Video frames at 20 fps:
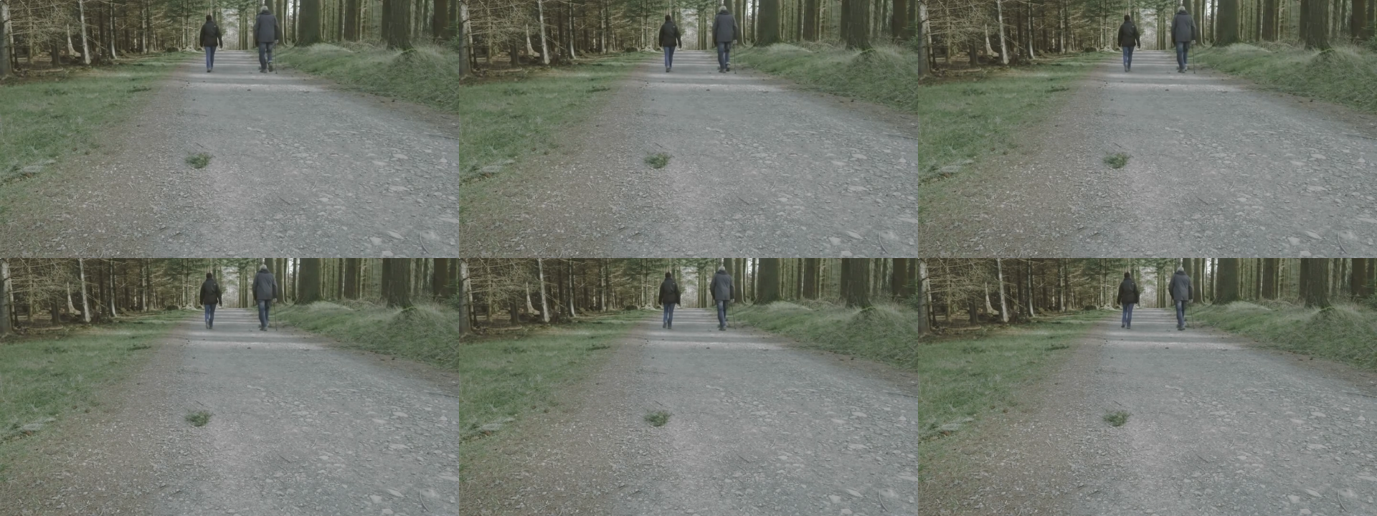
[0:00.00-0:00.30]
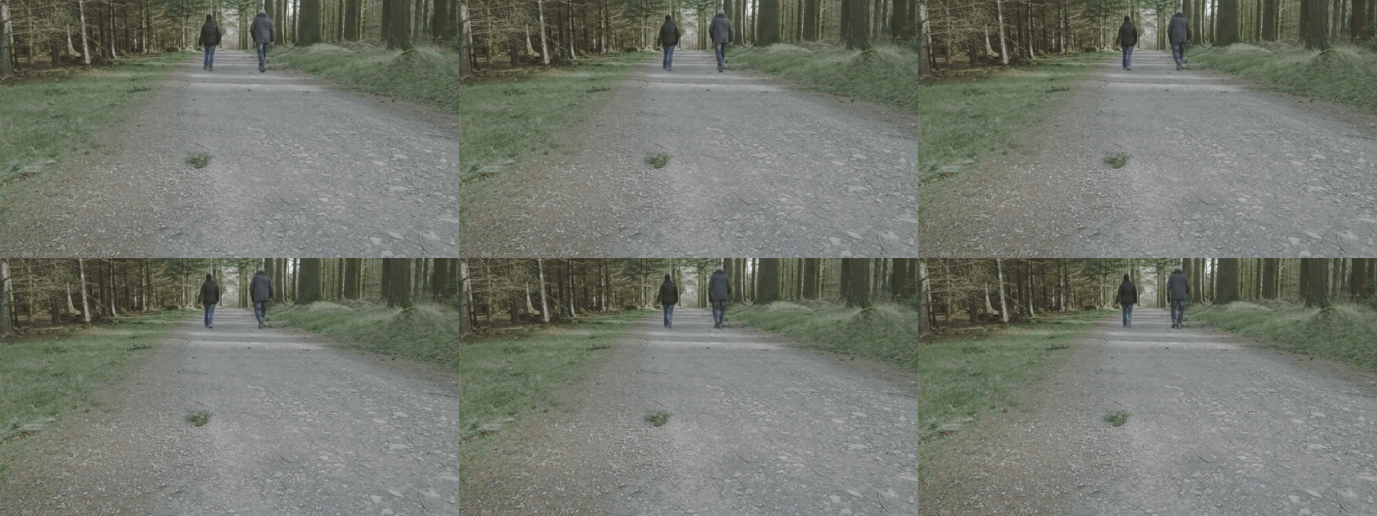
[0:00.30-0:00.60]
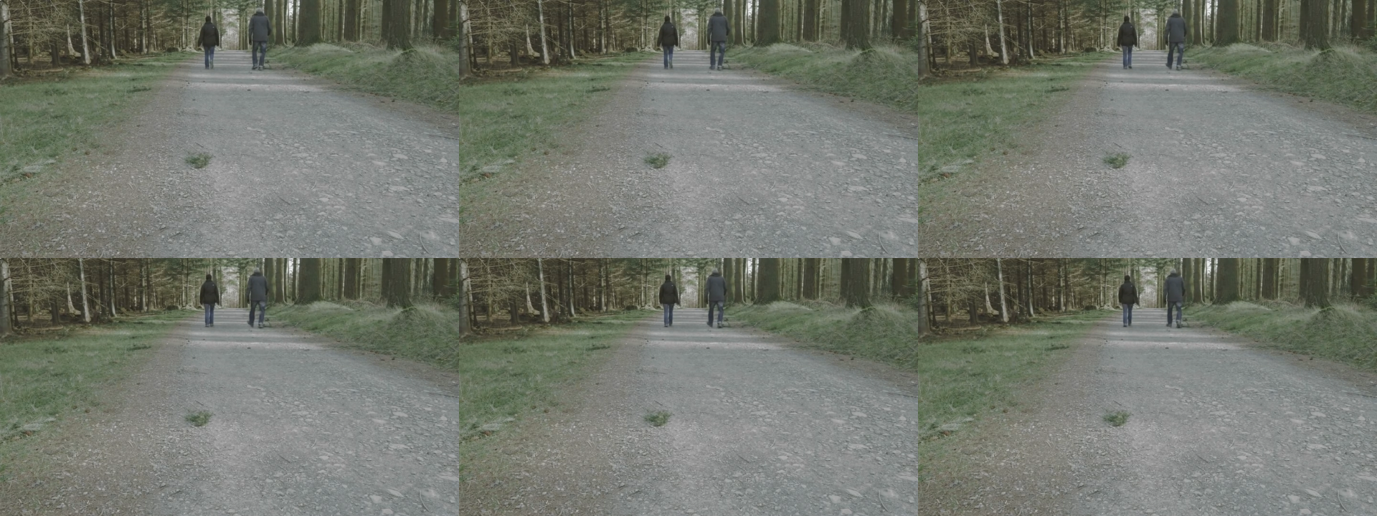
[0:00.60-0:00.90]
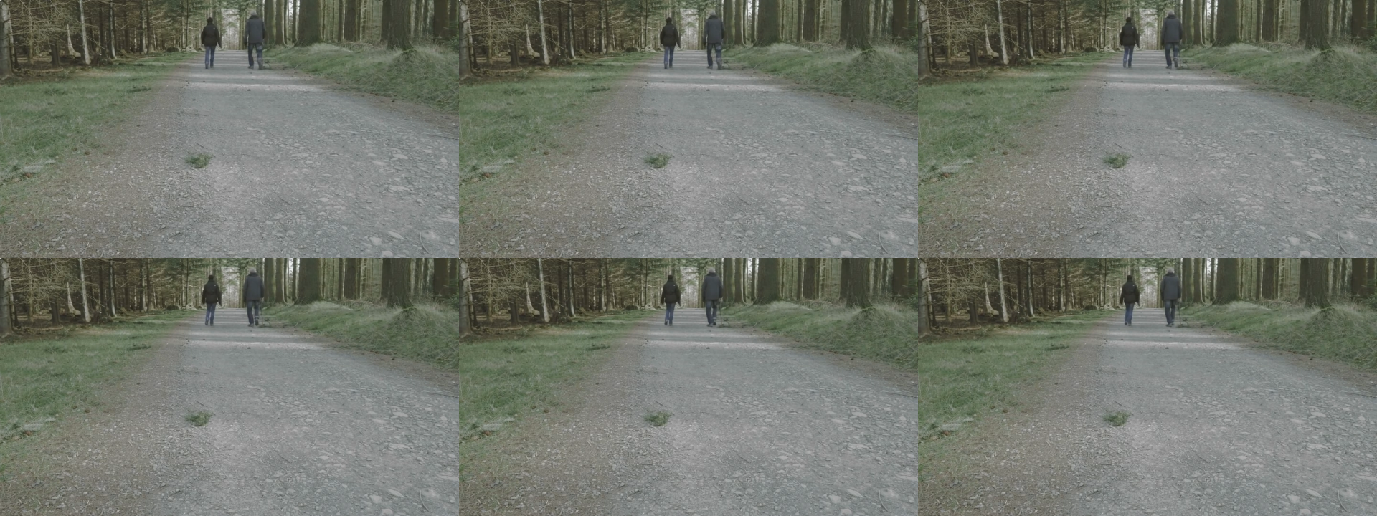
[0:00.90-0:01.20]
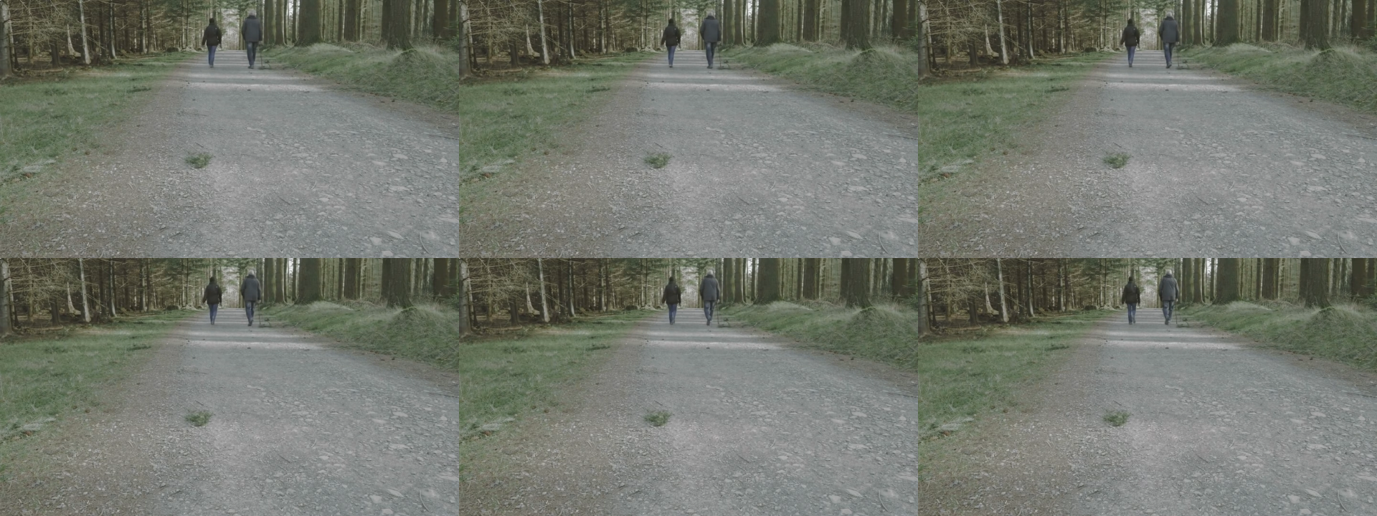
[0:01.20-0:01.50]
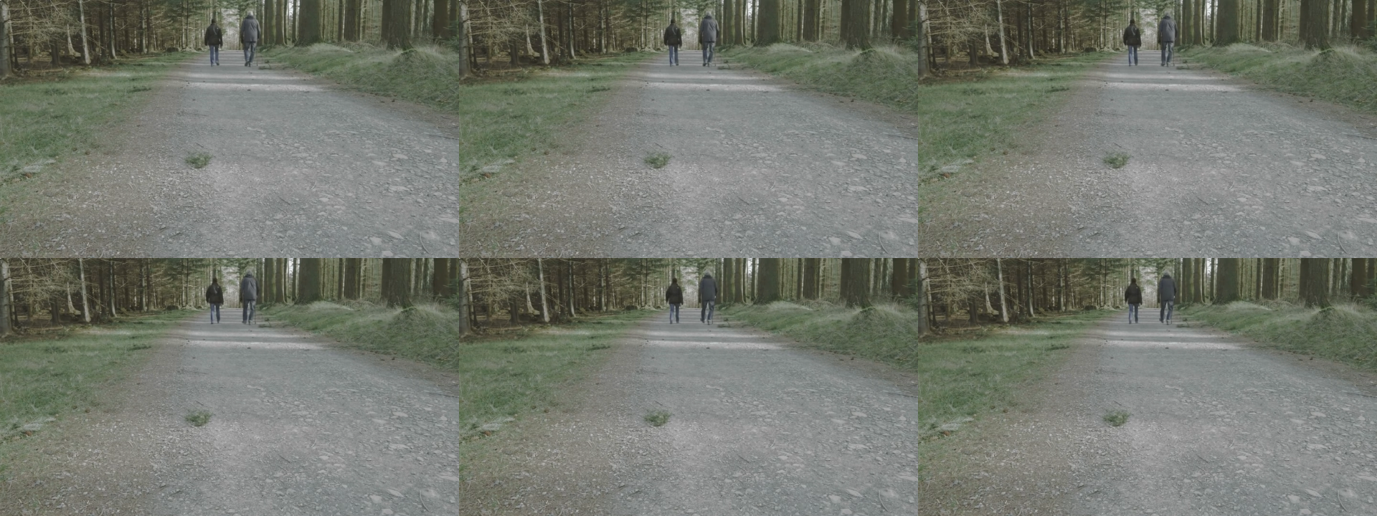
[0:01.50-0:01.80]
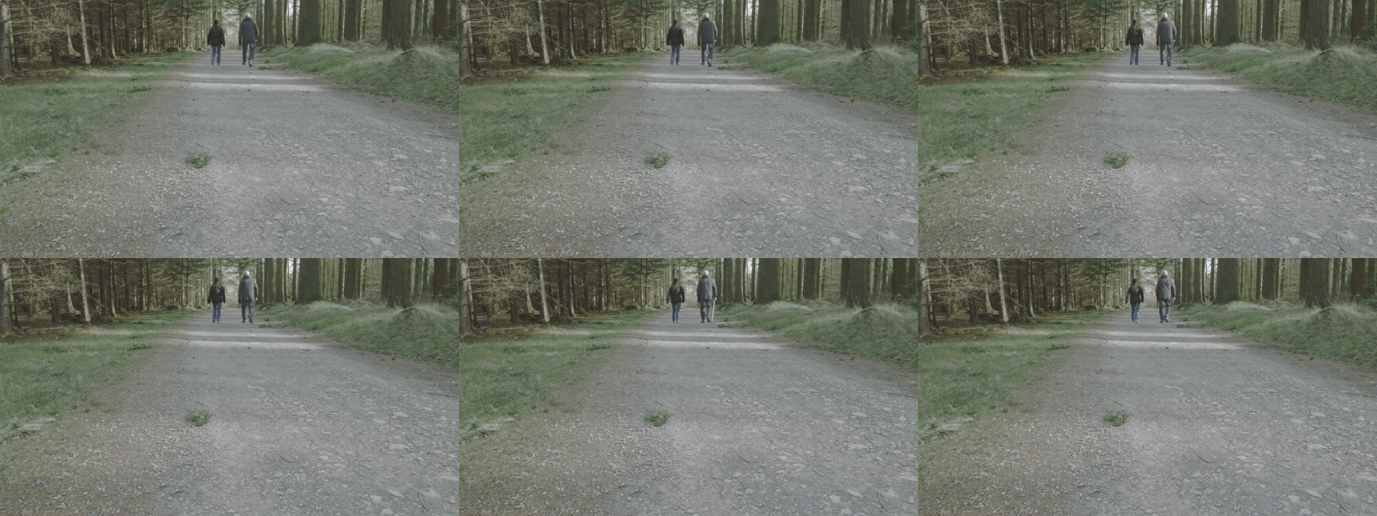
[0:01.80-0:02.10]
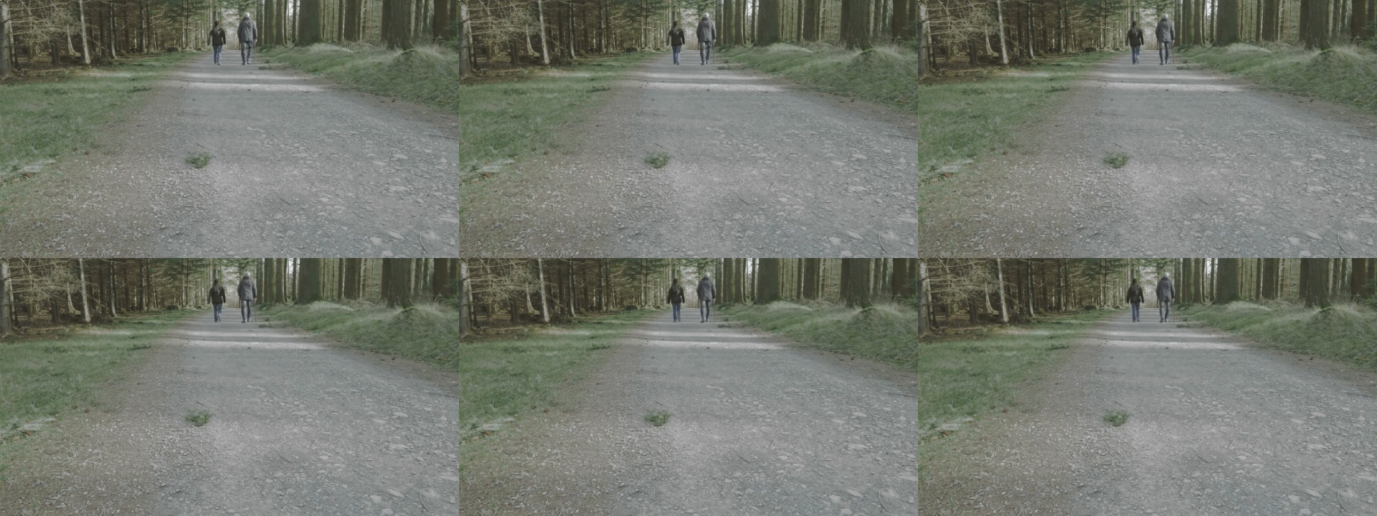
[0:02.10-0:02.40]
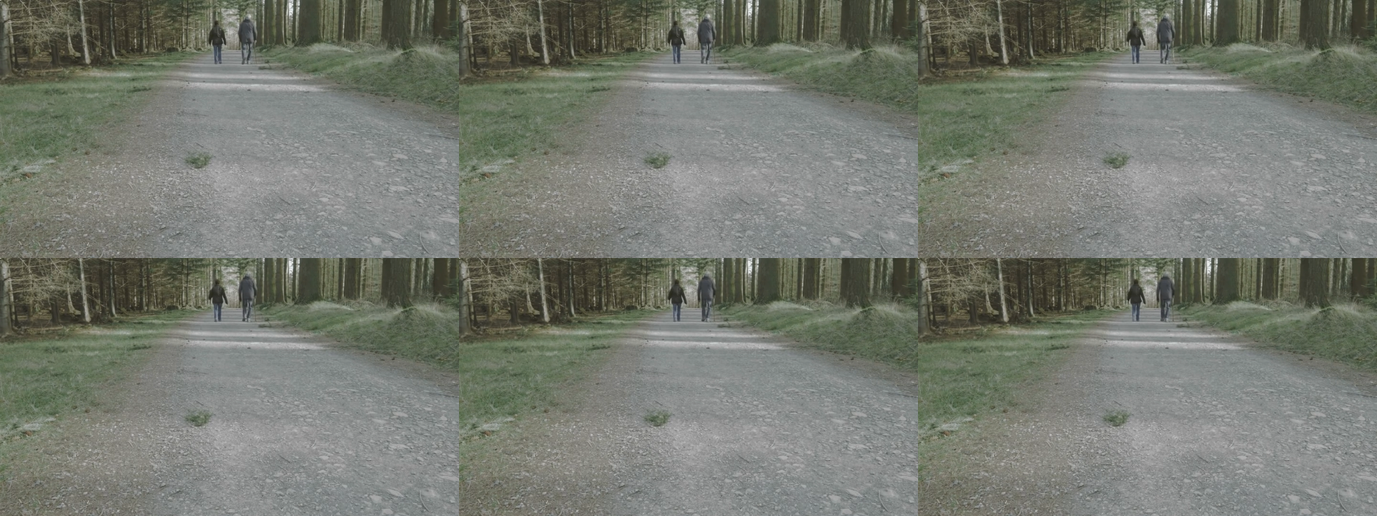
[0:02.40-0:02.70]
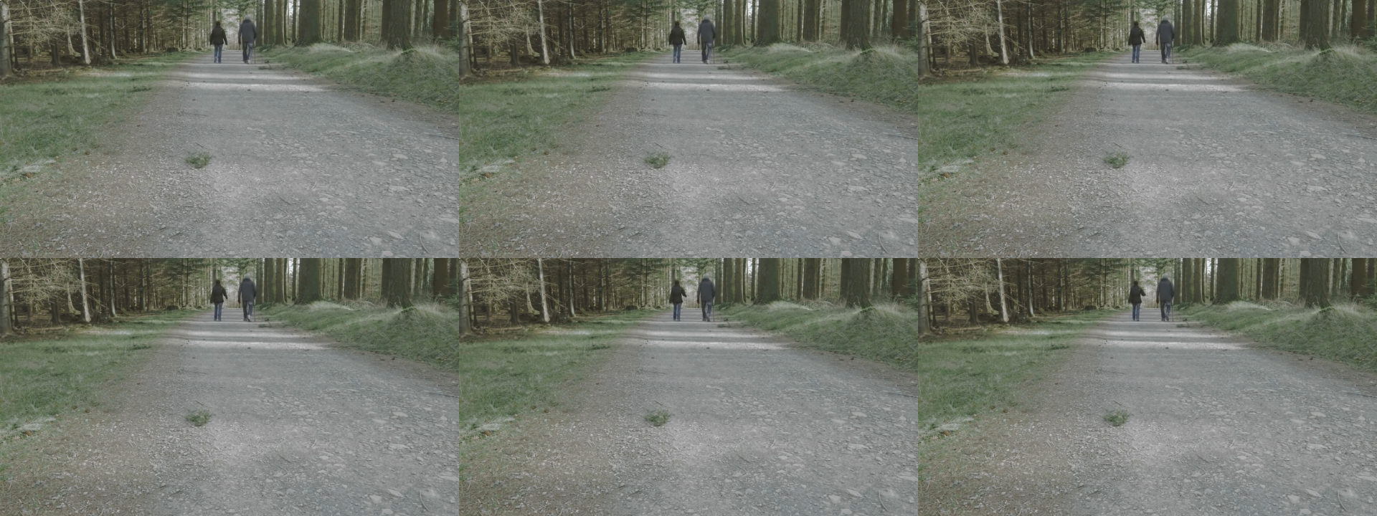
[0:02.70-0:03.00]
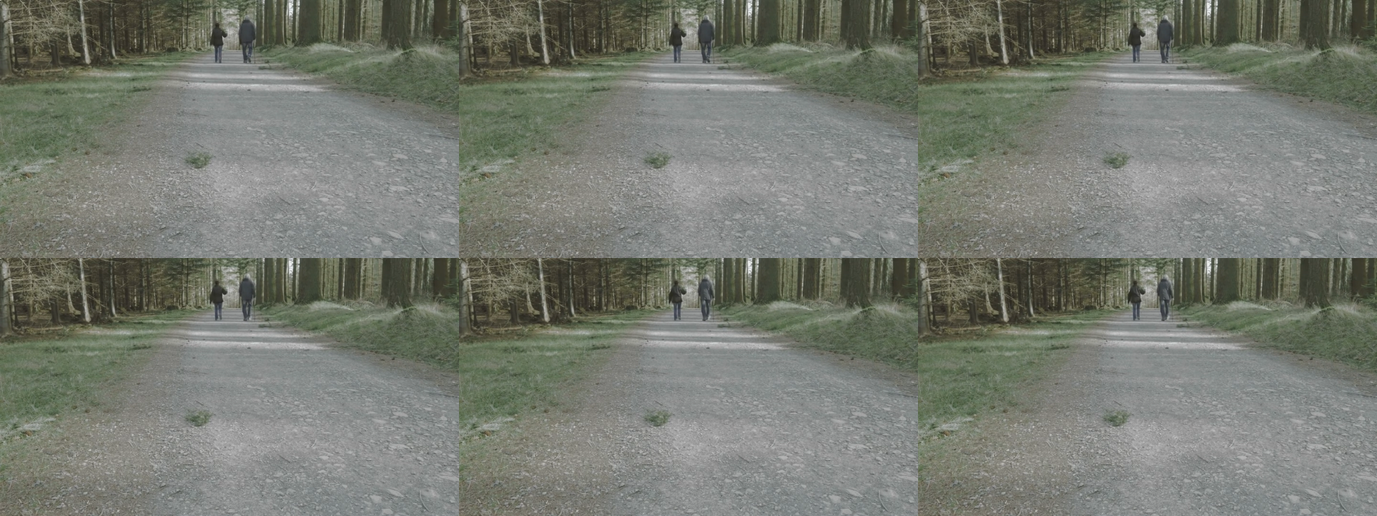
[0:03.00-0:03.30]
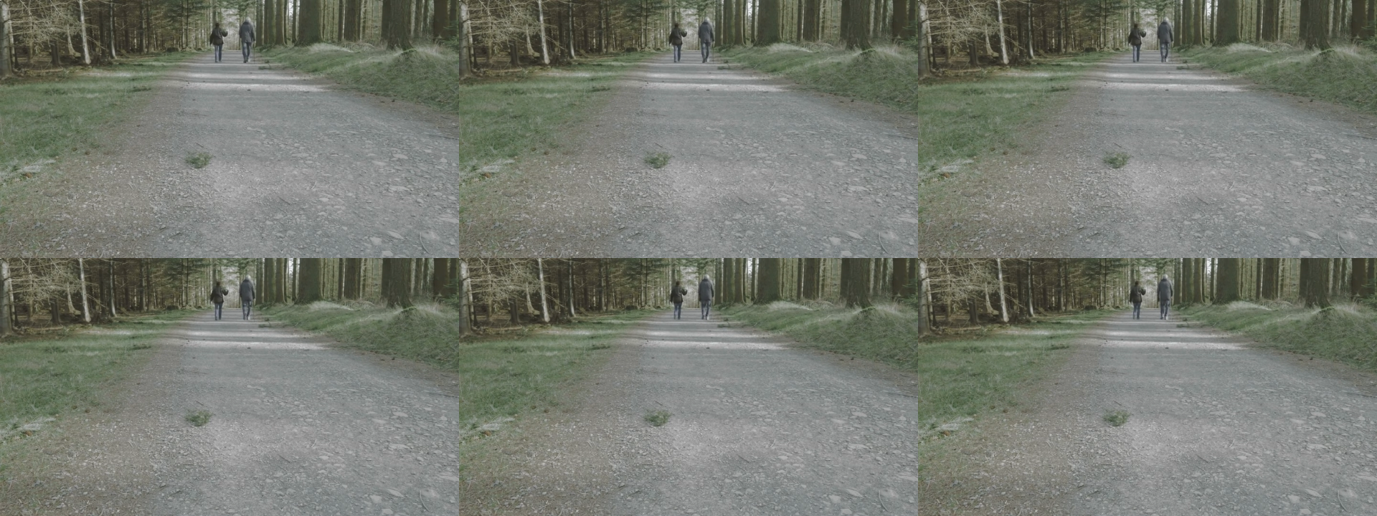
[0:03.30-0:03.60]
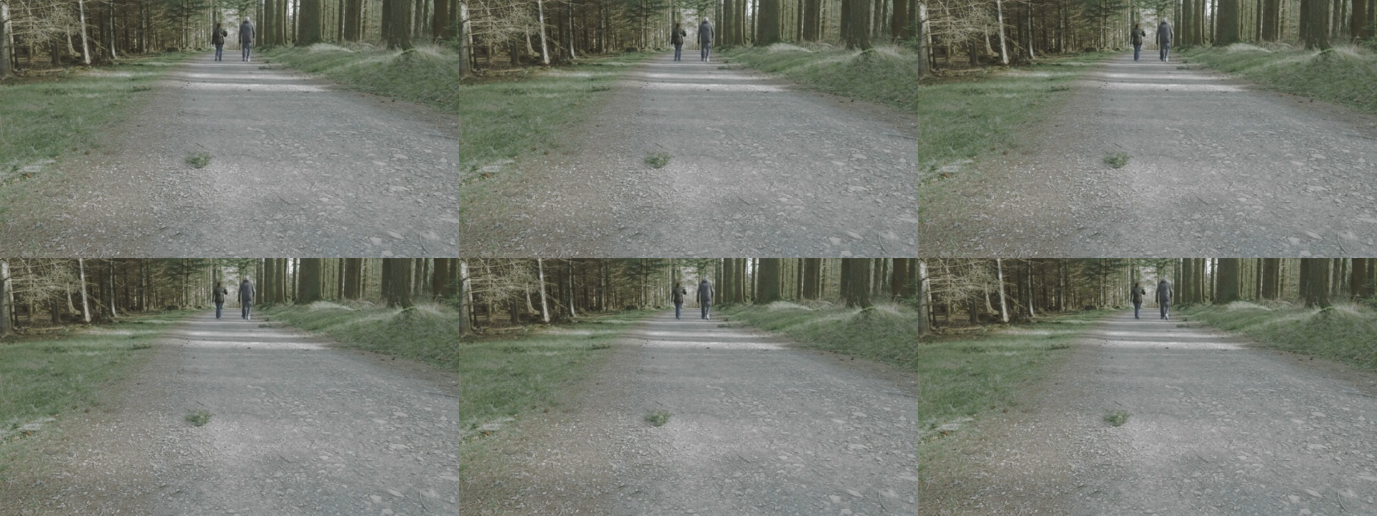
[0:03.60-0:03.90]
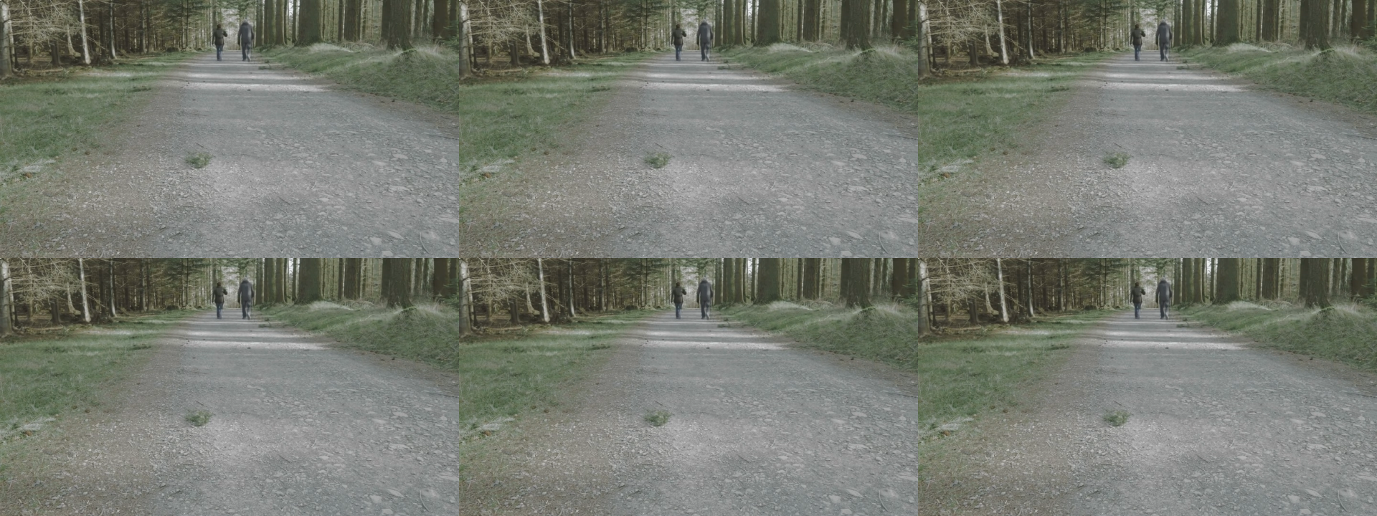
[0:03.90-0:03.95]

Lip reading: Nobody's mouth can be seen.